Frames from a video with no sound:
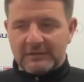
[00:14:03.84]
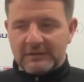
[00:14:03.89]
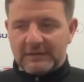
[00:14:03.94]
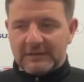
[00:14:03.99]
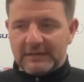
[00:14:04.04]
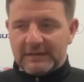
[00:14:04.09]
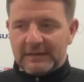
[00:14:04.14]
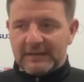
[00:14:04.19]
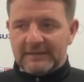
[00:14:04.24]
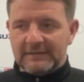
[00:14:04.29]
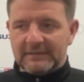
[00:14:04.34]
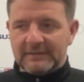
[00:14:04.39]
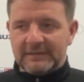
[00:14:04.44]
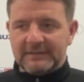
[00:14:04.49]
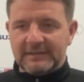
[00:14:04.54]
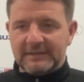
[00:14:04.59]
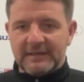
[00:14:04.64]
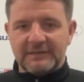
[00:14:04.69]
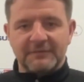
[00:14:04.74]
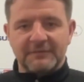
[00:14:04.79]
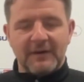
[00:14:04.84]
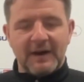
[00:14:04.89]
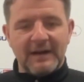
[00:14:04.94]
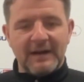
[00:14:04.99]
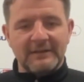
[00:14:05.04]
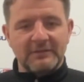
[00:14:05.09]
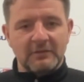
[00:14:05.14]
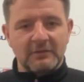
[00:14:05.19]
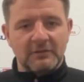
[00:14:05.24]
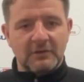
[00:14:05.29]
season is is, is
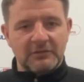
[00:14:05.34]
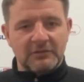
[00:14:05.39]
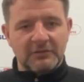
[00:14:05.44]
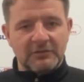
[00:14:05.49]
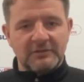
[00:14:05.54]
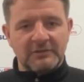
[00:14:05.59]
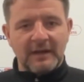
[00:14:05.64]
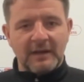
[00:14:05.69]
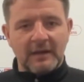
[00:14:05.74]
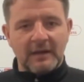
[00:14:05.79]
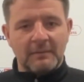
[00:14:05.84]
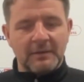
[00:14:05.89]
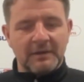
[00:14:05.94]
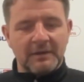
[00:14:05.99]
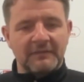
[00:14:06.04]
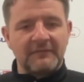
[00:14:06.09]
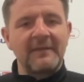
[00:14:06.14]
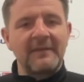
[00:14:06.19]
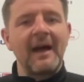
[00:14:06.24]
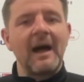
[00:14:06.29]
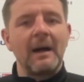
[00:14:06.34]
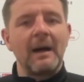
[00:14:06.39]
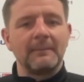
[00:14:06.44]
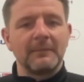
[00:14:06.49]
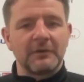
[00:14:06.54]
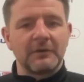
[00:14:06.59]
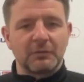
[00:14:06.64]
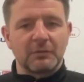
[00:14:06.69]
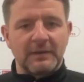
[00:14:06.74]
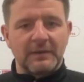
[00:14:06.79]
vital because there's an element of
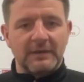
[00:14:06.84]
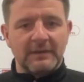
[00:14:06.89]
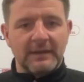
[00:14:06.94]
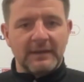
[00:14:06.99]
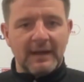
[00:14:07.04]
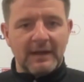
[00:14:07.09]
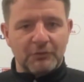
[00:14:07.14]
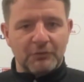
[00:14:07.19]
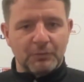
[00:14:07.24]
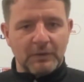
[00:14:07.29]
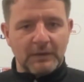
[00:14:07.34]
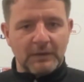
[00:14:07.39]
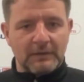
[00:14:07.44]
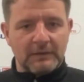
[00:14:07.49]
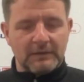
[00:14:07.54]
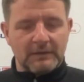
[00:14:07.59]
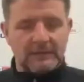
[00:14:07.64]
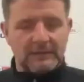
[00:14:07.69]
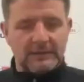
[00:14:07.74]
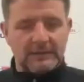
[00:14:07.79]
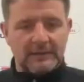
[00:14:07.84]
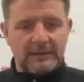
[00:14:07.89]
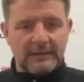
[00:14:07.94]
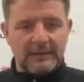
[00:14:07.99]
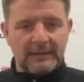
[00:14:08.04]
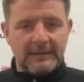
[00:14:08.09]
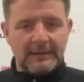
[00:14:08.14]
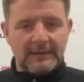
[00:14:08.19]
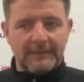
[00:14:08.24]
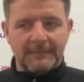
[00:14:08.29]
calmness within that as well.
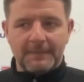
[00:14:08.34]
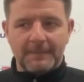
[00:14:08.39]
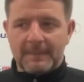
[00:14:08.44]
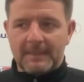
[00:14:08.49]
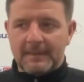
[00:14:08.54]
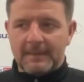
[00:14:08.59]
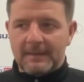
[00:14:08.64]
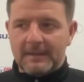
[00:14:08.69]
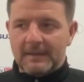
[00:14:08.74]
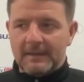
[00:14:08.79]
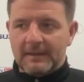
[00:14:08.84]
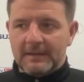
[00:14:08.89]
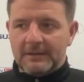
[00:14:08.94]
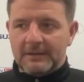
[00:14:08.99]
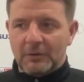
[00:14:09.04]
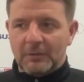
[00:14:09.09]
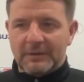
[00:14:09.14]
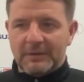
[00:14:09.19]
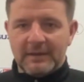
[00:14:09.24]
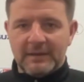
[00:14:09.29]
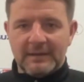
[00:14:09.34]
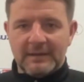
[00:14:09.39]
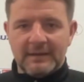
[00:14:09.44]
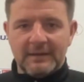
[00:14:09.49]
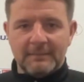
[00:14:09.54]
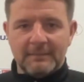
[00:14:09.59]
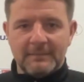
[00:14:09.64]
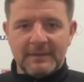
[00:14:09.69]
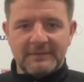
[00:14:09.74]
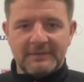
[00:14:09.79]
Uh, you know, in
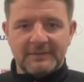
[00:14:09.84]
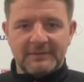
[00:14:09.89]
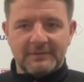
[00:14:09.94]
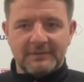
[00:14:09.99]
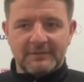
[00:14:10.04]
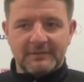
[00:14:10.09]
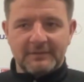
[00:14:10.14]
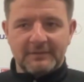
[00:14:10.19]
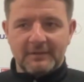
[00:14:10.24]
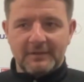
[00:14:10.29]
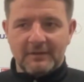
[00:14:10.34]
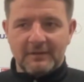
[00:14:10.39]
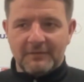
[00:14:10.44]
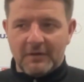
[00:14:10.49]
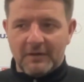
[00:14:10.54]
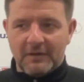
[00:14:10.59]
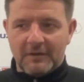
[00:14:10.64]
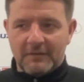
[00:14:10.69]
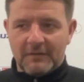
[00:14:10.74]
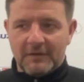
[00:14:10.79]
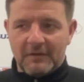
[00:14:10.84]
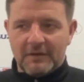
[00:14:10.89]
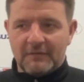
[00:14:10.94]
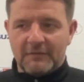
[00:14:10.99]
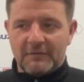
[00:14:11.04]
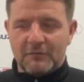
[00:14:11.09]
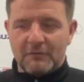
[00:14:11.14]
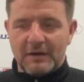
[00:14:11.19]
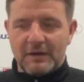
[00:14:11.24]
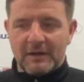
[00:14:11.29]
the in the midst of a, of
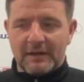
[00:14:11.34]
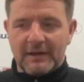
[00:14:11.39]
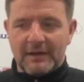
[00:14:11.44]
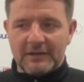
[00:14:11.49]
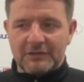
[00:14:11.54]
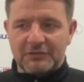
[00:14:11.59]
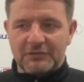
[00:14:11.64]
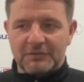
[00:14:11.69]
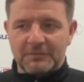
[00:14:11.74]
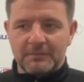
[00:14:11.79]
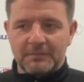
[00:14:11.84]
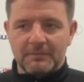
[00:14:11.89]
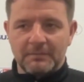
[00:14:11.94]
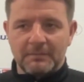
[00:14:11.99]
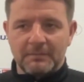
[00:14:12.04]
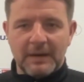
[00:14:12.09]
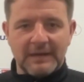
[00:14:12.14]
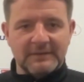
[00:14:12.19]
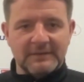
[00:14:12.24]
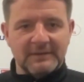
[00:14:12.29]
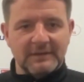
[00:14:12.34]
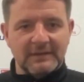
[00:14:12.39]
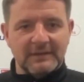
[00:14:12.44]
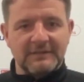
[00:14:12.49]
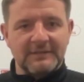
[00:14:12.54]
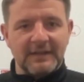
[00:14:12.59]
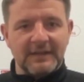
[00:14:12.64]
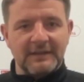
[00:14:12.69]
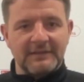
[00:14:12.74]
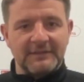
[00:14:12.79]
a, of a relegation
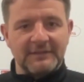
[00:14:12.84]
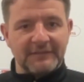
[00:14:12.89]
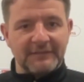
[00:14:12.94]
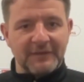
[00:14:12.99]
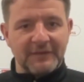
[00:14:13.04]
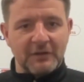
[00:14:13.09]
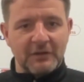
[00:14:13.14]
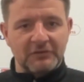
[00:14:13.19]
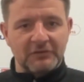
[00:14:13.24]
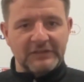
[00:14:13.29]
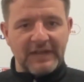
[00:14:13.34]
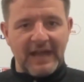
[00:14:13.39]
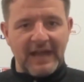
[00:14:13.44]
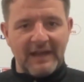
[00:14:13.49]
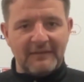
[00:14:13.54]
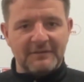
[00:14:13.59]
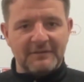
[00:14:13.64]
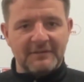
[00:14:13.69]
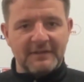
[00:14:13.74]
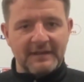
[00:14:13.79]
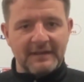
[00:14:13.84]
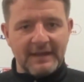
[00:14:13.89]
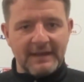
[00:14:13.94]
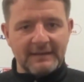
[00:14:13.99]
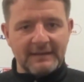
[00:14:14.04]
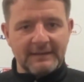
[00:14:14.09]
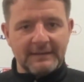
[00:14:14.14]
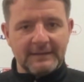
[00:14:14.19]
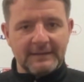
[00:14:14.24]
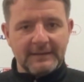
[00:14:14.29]
battle, it's it's difficult to get
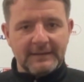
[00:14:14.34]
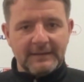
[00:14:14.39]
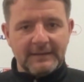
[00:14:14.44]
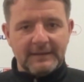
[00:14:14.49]
everything in.